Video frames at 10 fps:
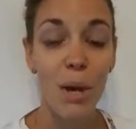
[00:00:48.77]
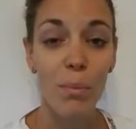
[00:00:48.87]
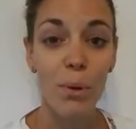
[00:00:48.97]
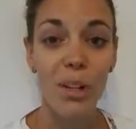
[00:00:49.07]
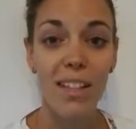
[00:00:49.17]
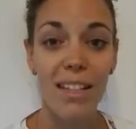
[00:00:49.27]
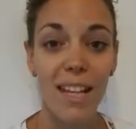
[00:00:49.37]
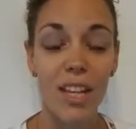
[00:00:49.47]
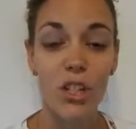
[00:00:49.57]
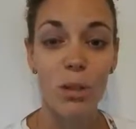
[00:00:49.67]

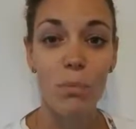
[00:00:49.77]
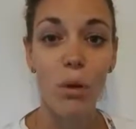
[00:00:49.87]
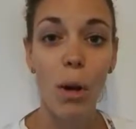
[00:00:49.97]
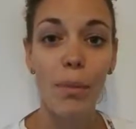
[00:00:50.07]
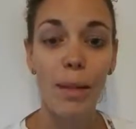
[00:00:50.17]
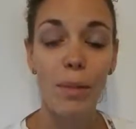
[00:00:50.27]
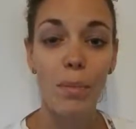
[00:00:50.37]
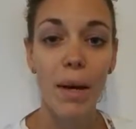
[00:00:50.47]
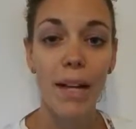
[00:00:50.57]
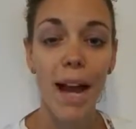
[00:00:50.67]
pronunciation problems,
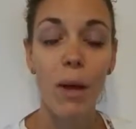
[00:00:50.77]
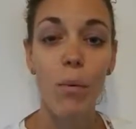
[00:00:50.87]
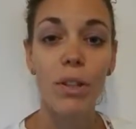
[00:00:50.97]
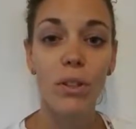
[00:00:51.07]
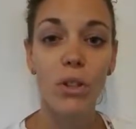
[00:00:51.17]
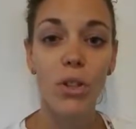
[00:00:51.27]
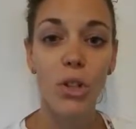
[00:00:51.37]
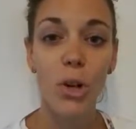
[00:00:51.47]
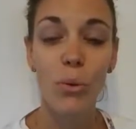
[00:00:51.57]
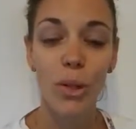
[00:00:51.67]
but I want to
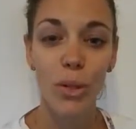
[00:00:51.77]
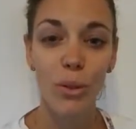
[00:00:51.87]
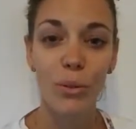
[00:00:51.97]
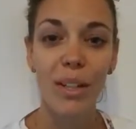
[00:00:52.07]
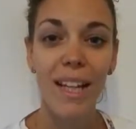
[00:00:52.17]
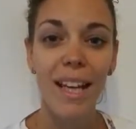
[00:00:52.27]
show you